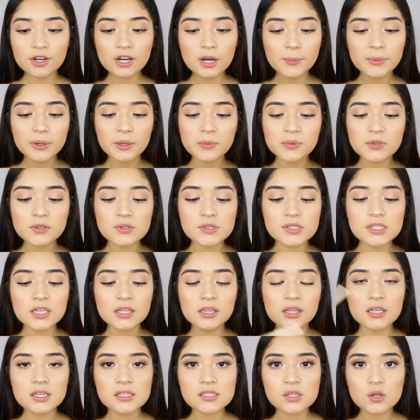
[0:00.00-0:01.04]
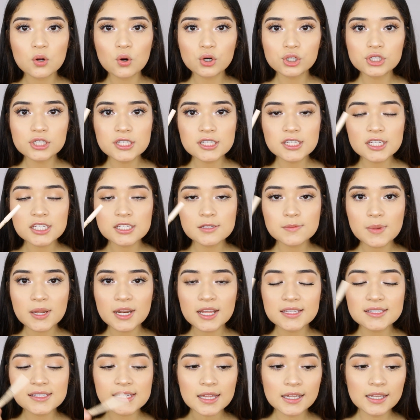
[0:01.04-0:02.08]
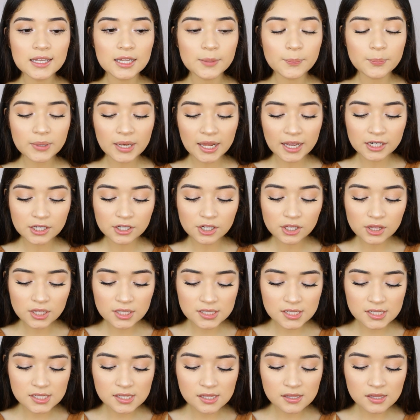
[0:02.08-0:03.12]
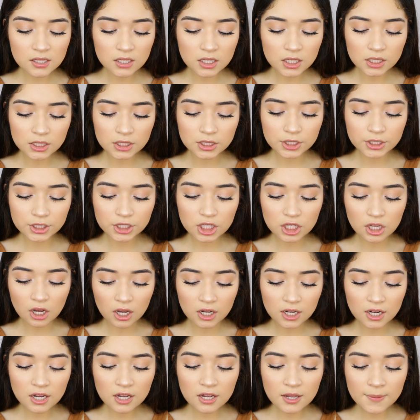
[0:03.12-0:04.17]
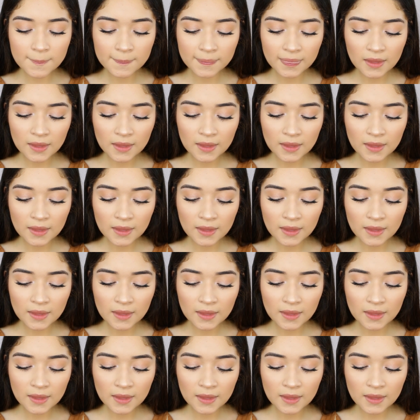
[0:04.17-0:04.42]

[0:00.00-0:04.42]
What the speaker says: I'm gonna be using this Gorgeous Cosmetics lip liner. This is in the color Quiana.